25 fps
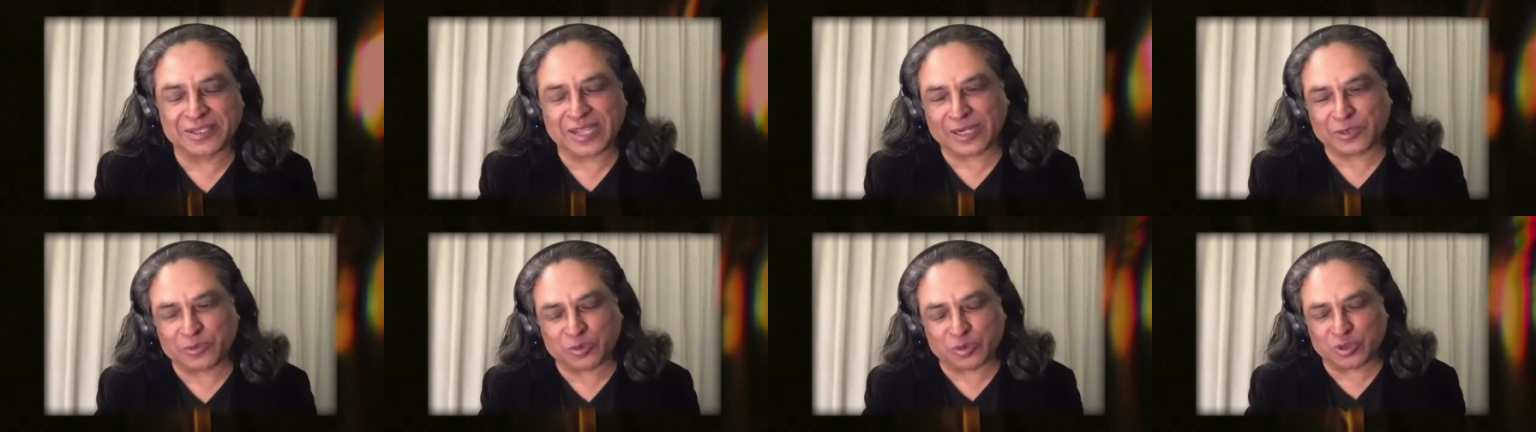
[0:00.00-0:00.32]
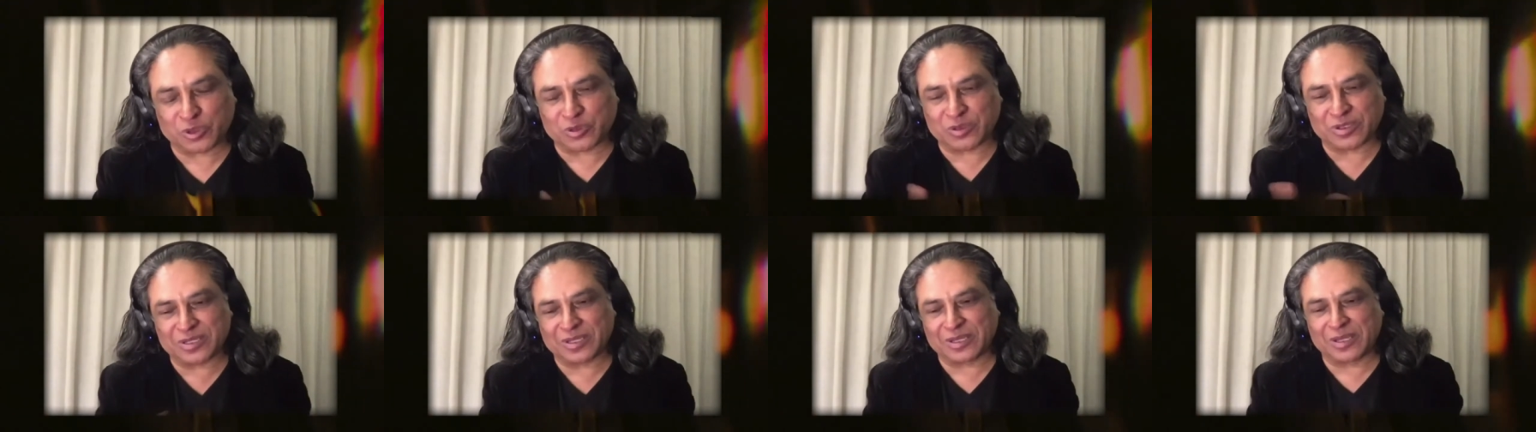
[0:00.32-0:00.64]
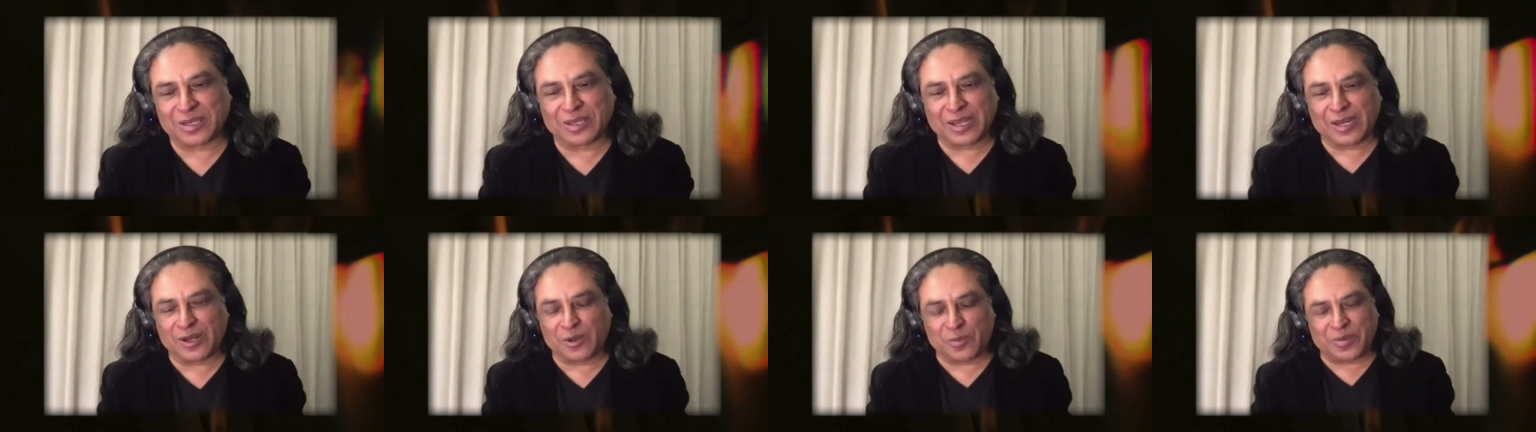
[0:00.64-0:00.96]
that was a
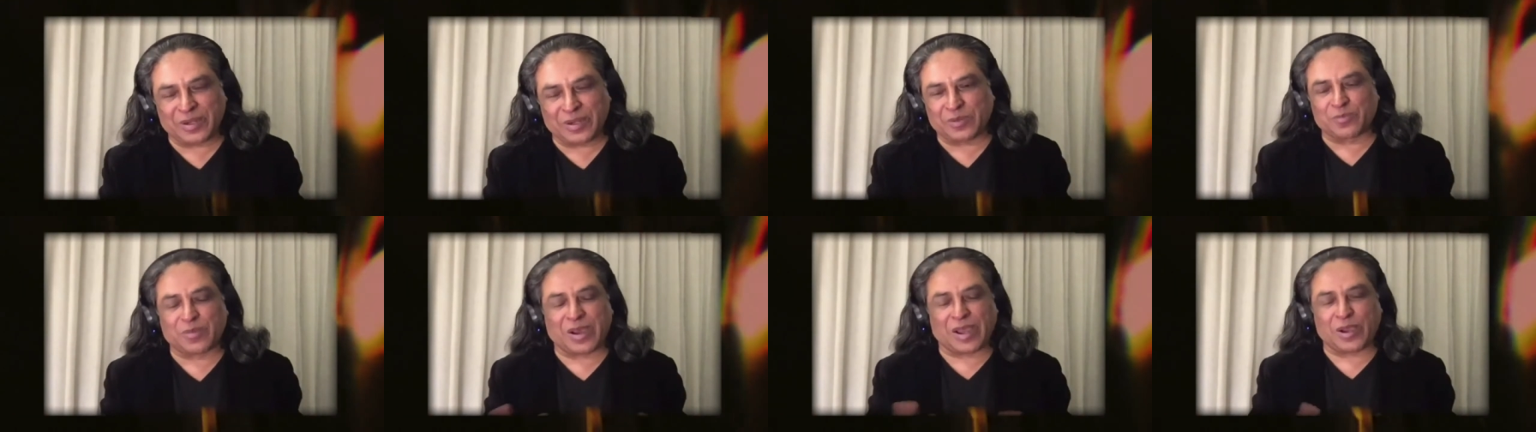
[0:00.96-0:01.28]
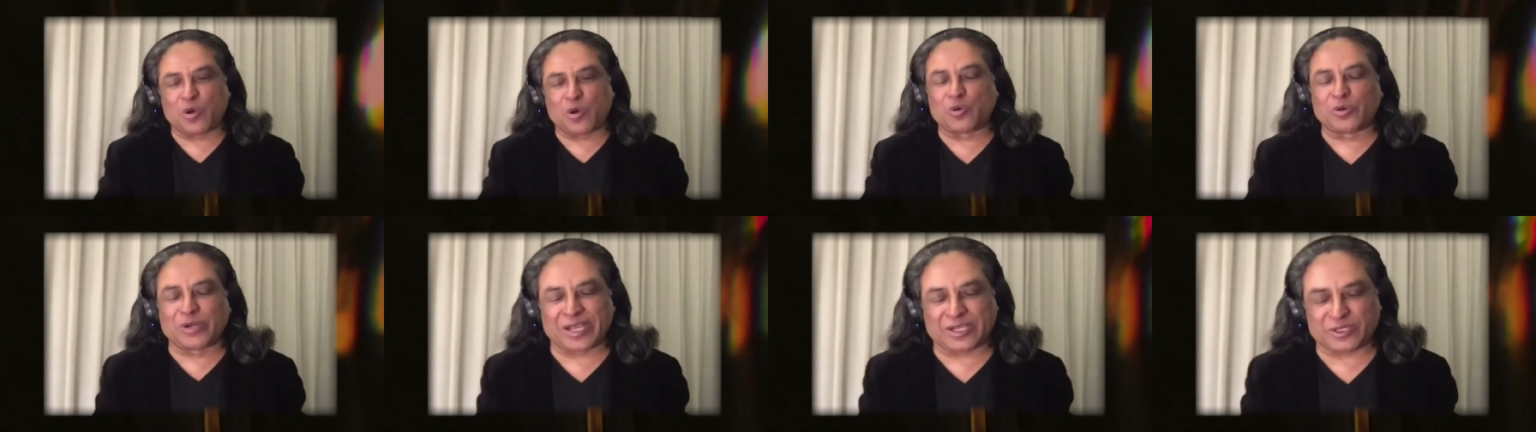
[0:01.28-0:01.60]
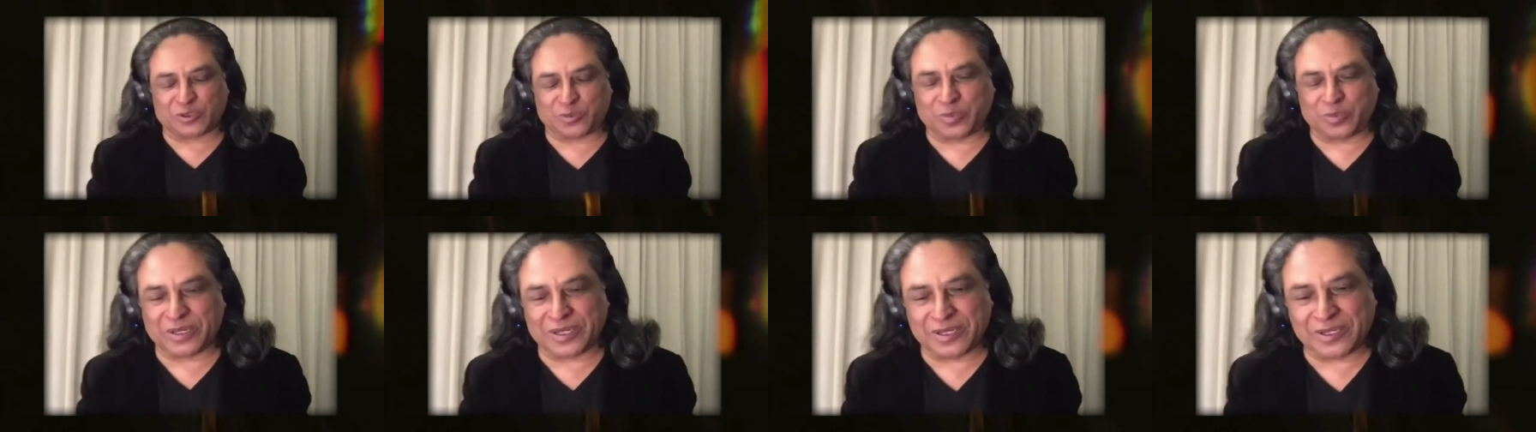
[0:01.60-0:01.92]
little bit my own
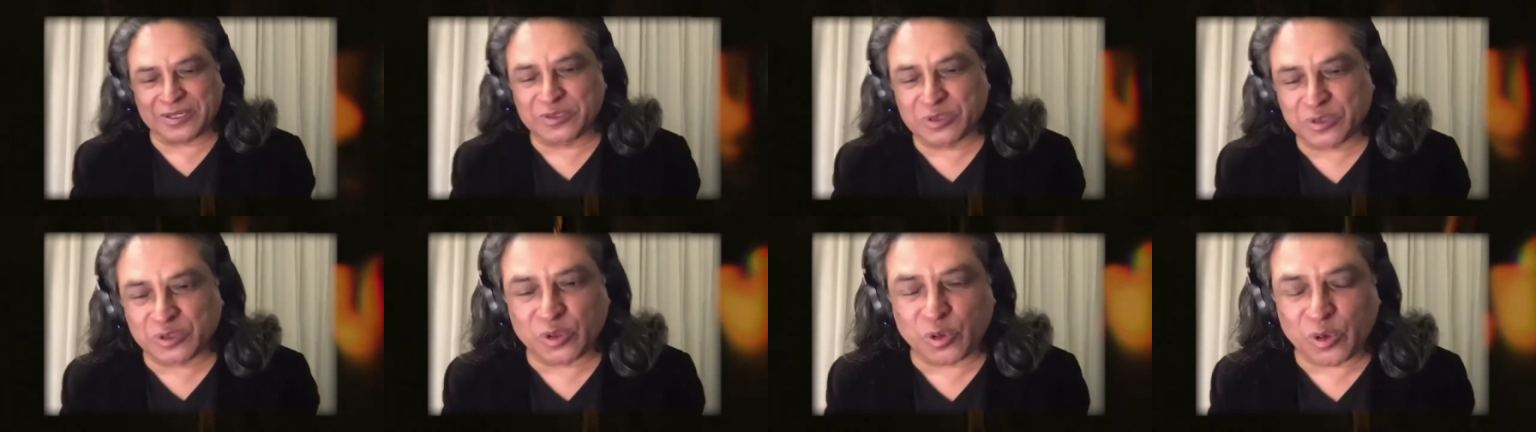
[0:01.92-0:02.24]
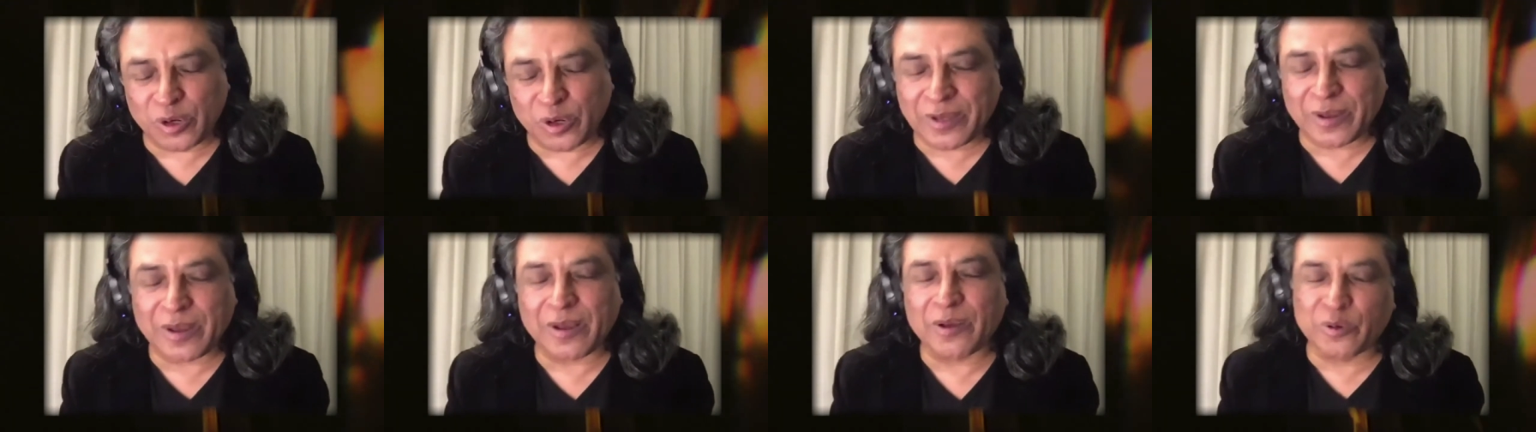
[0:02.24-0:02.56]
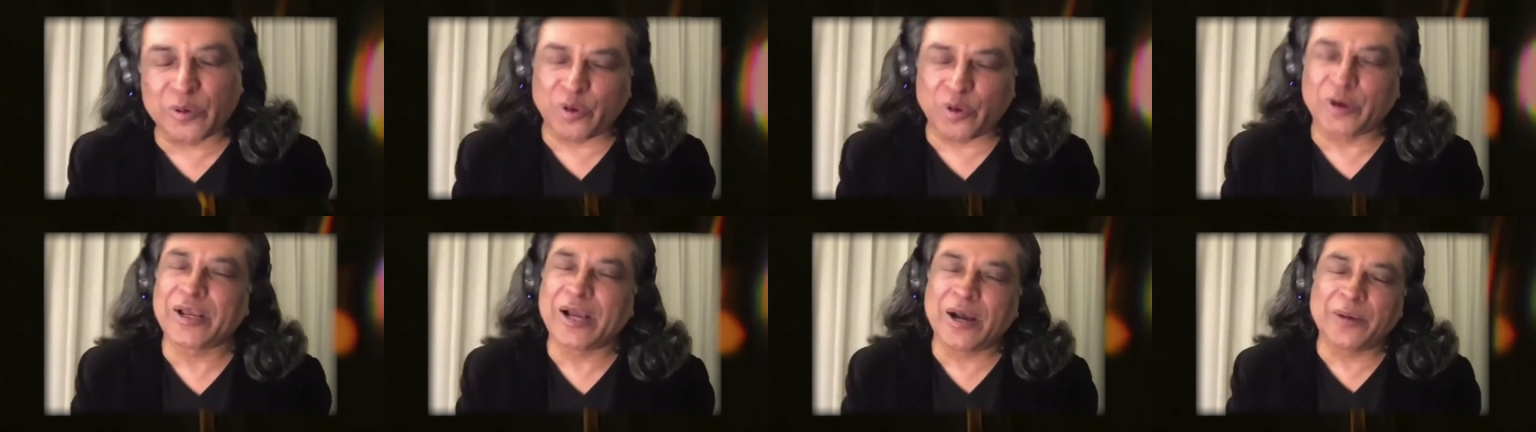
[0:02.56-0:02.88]
experience
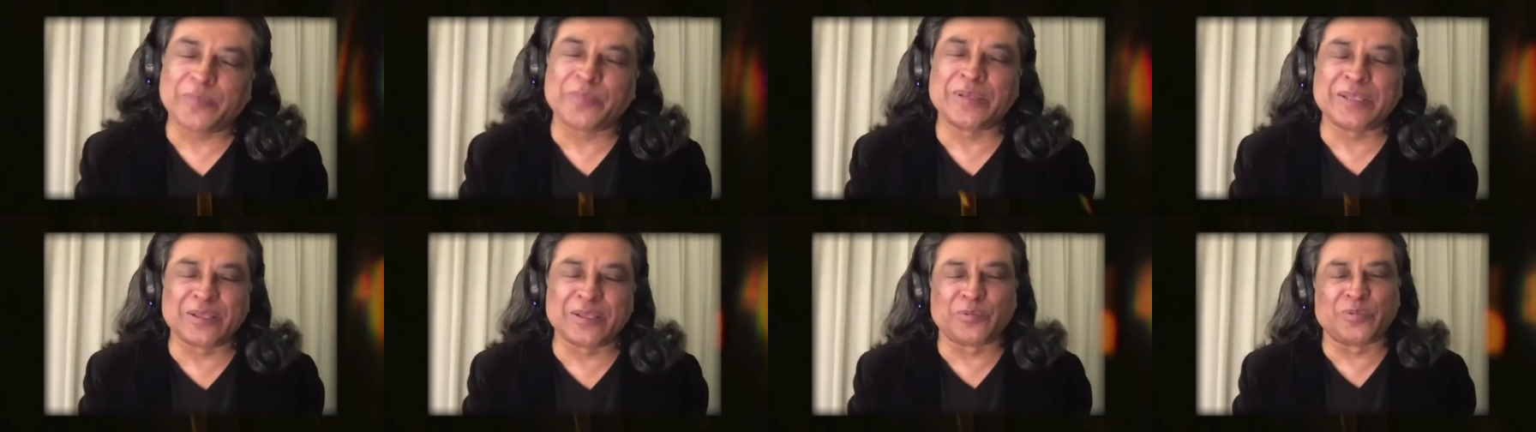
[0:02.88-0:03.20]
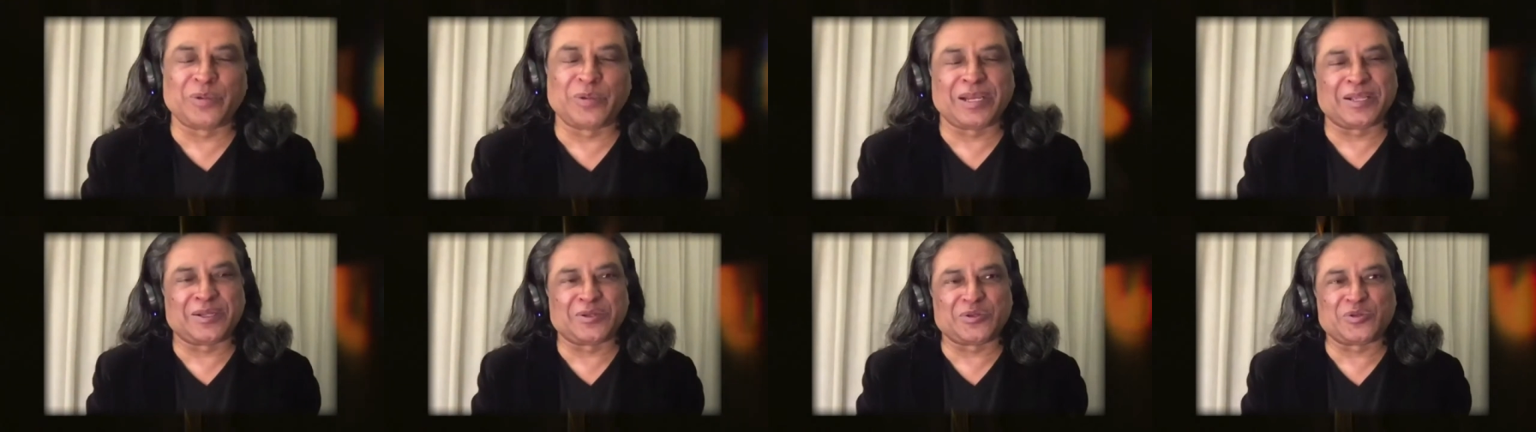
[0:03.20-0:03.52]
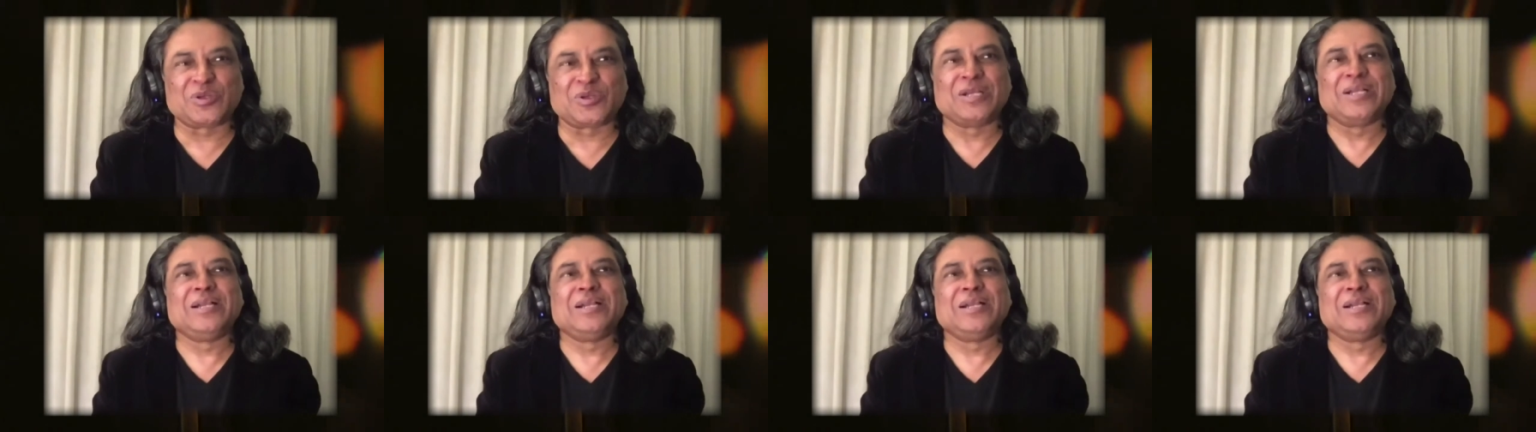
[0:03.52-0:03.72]
growing up in the village.